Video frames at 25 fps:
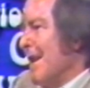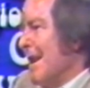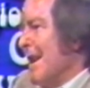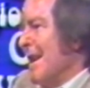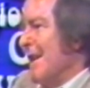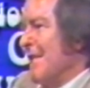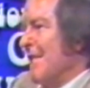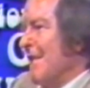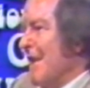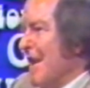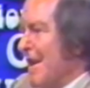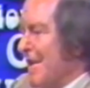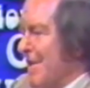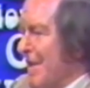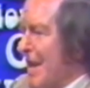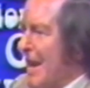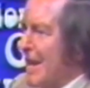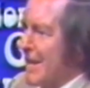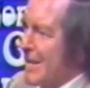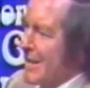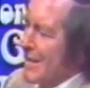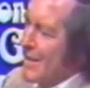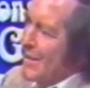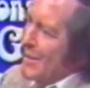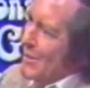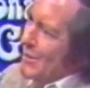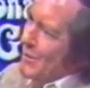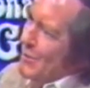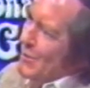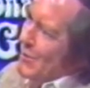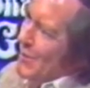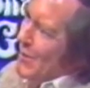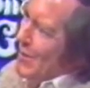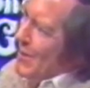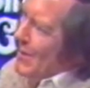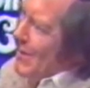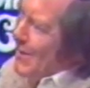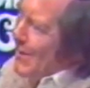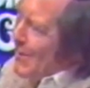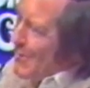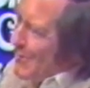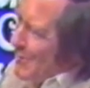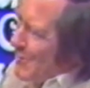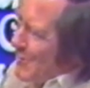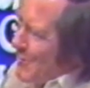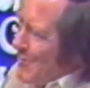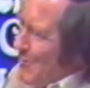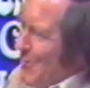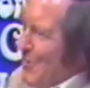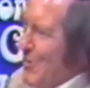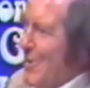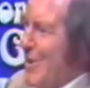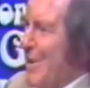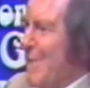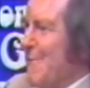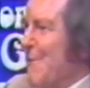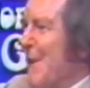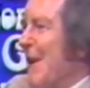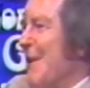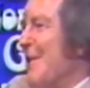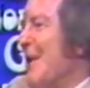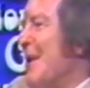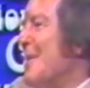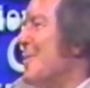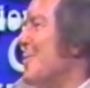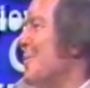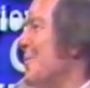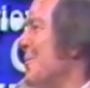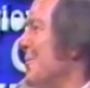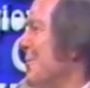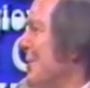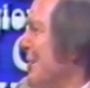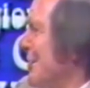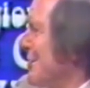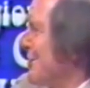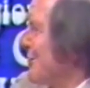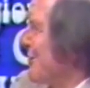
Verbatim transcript: And, and that, through, by that route,